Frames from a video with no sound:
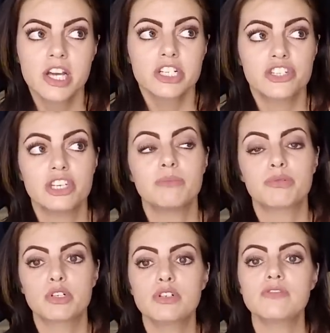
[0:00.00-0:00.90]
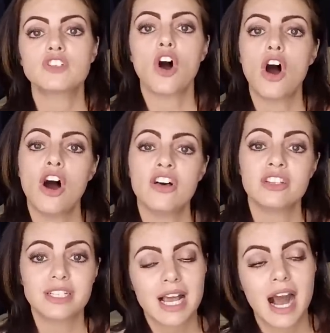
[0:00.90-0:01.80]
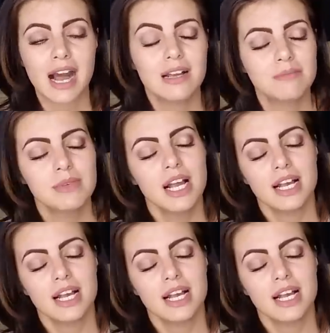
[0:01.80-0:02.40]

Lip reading: She improves all the time.